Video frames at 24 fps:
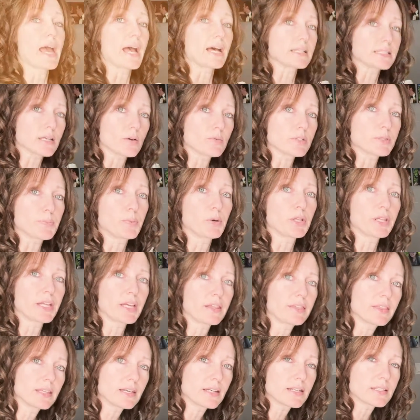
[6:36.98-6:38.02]
as I was pulling
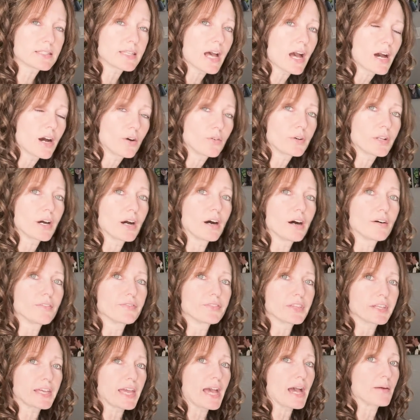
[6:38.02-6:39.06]
things out of
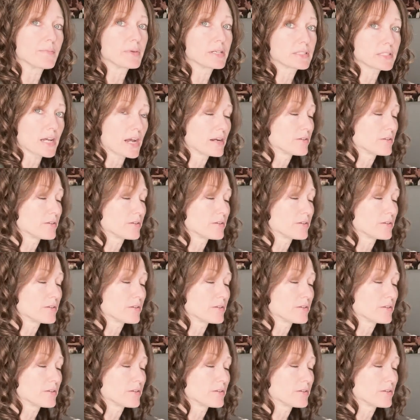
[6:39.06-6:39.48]
the cabinets, I